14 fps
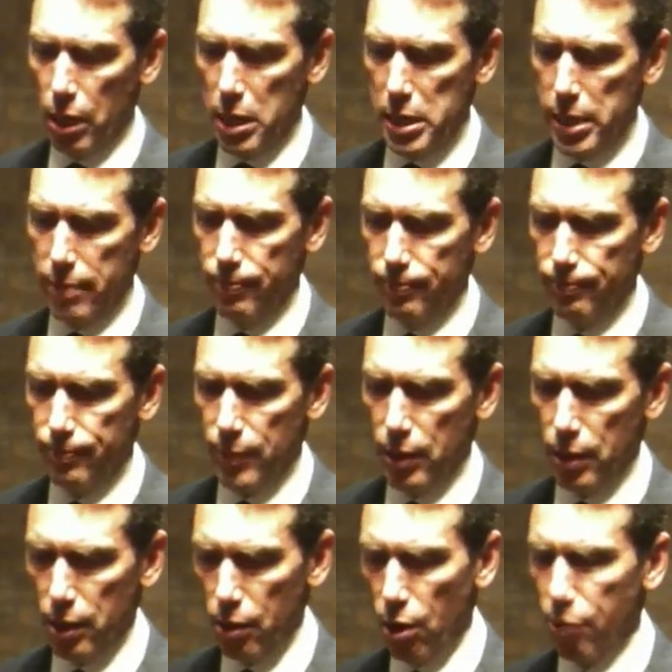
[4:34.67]
um,
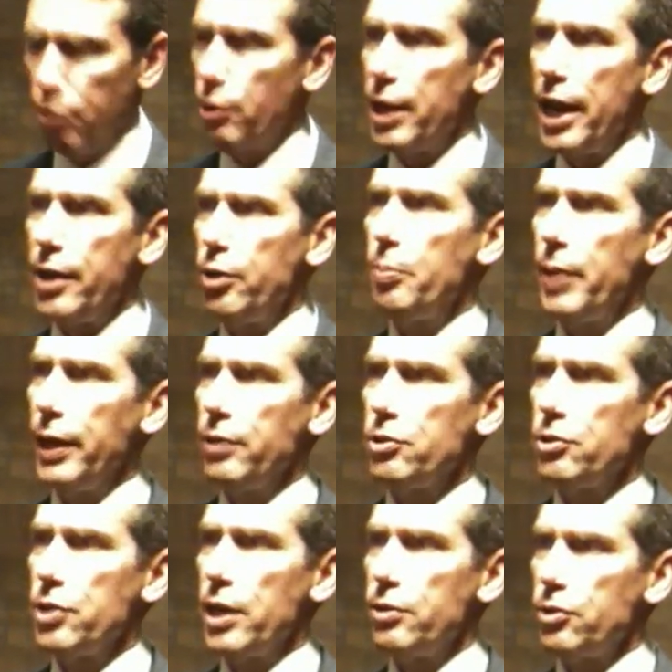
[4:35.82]
the author Daniel Pink
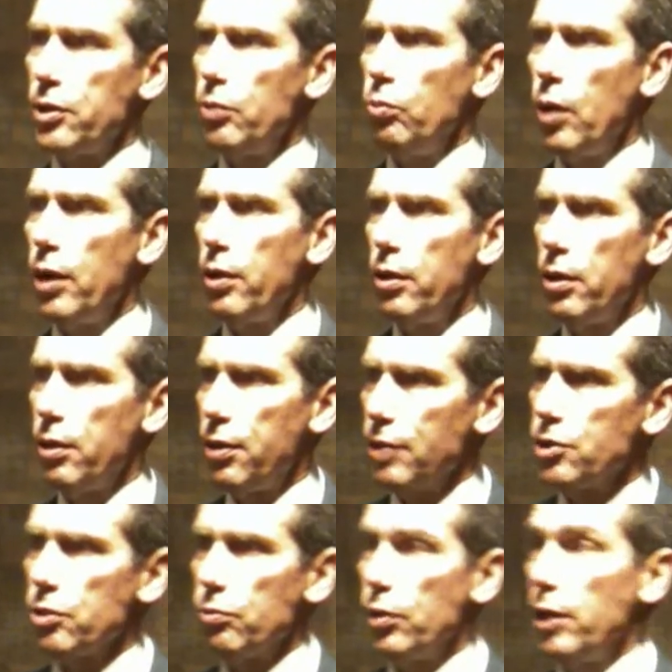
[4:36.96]
says that one of the
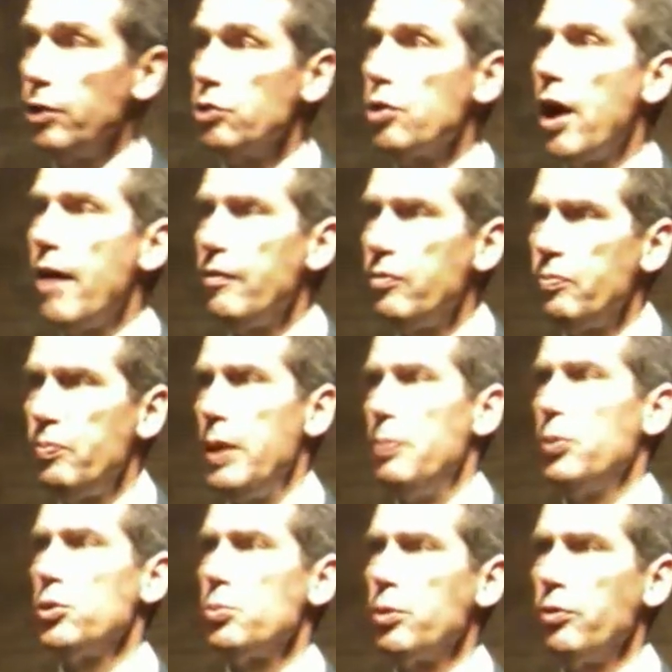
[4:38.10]
things that really drive
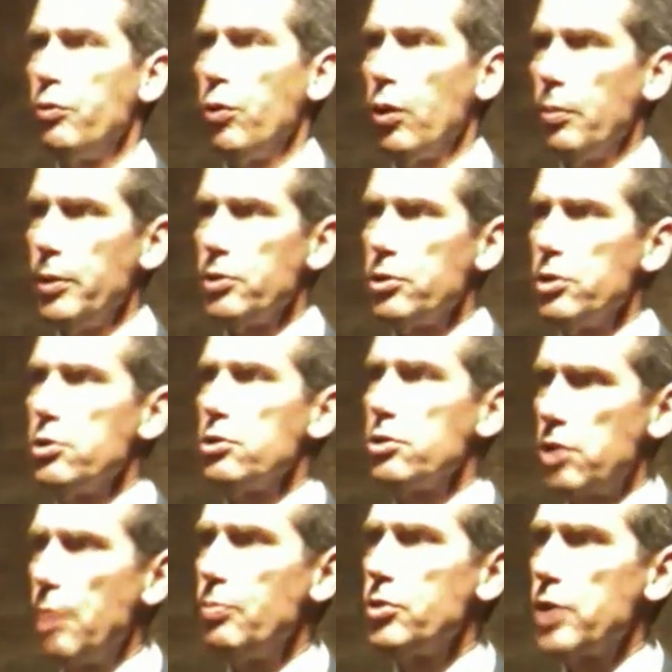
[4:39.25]
people's performance is
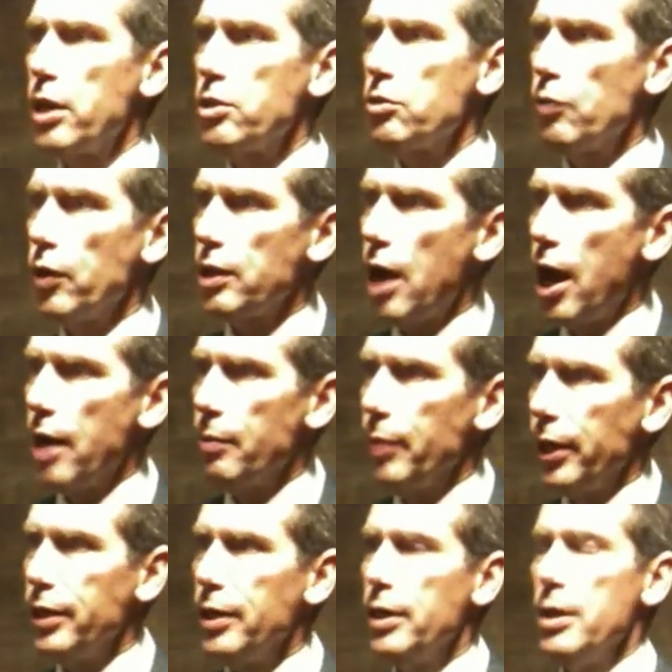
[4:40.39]
some sense of
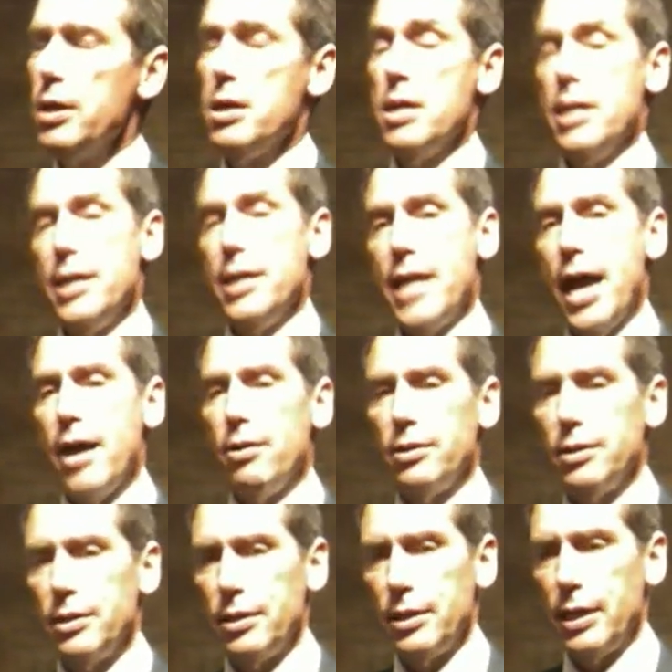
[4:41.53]
autonomy. Now,
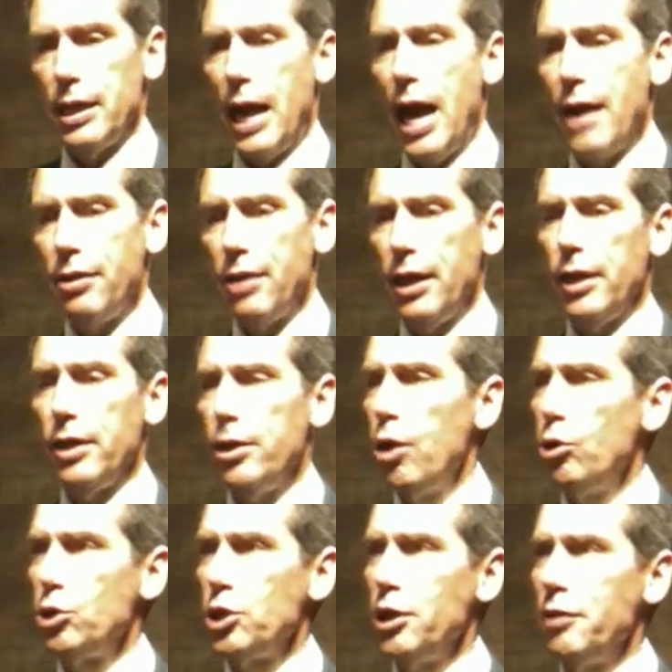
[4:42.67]
I think the
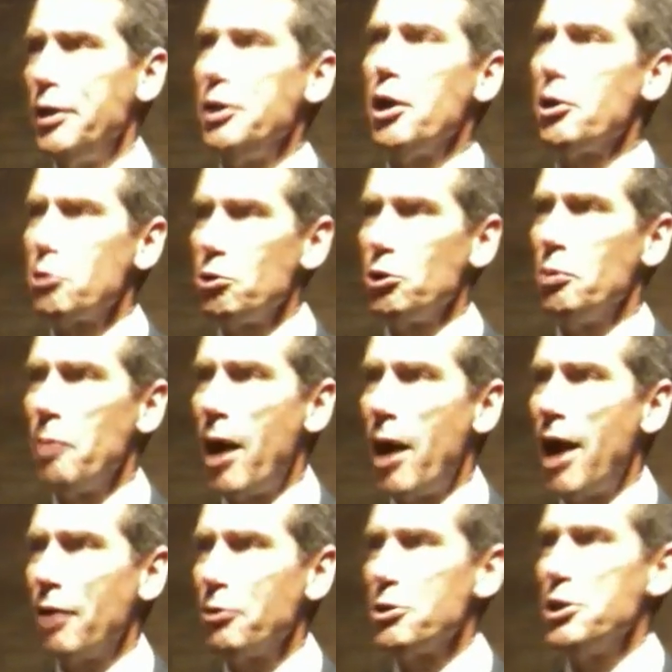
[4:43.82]
notion of industrial
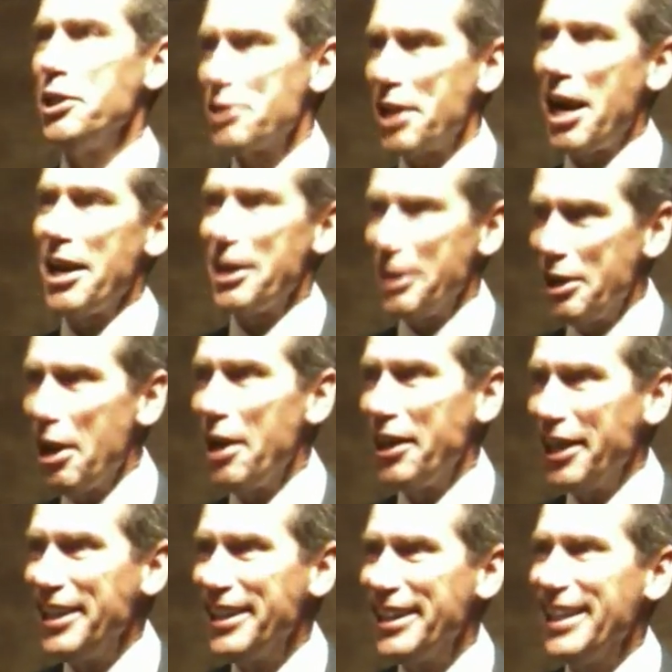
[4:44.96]
democracy is kind of
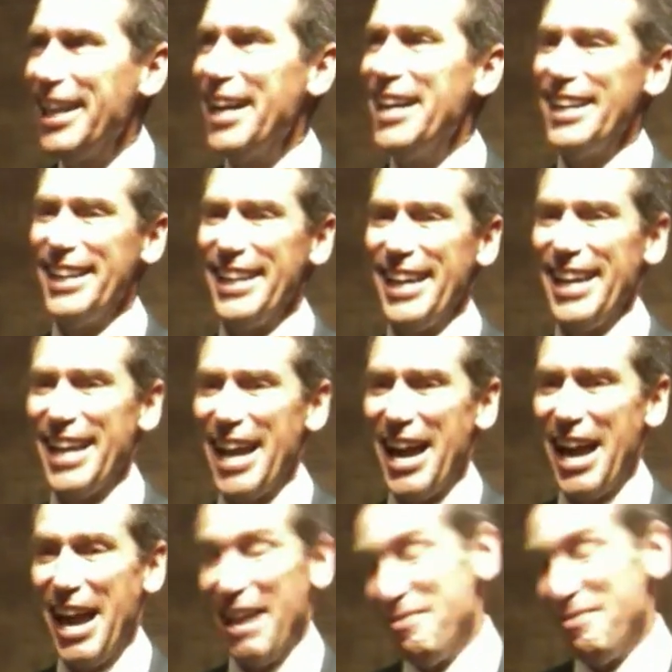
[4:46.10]
nutty. Uh, it,
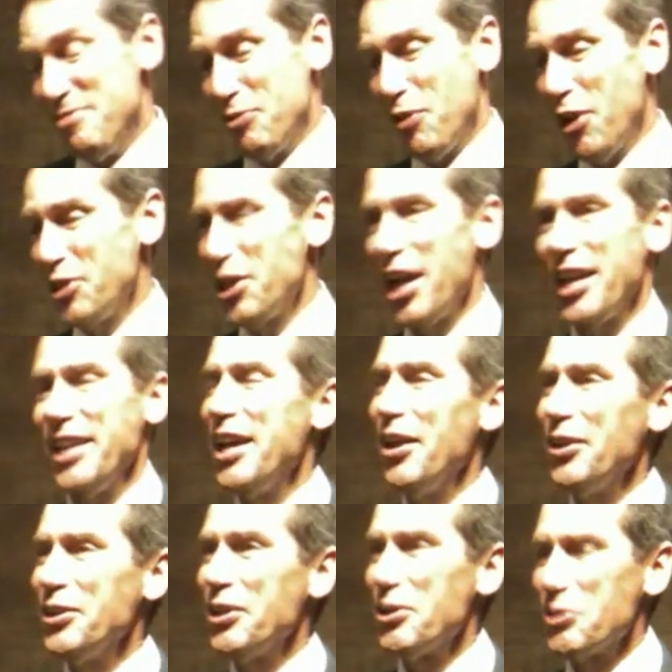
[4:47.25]
as far as I can
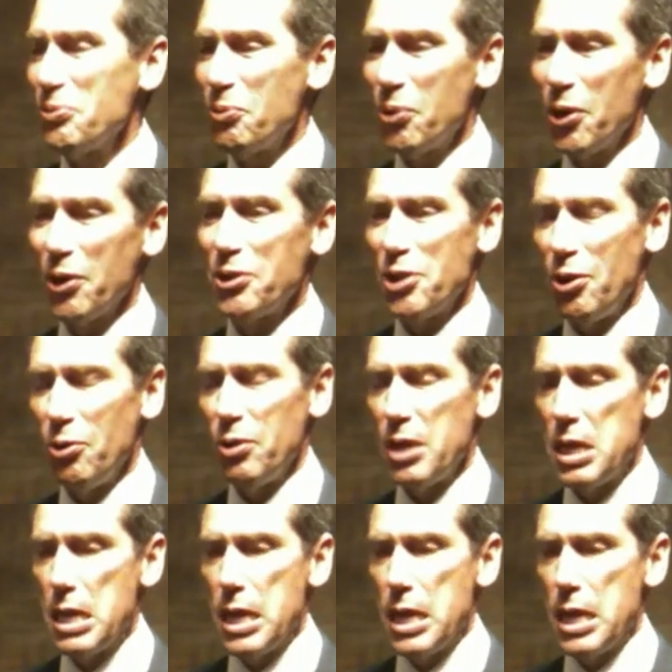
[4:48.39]
tell, it doesn't work. So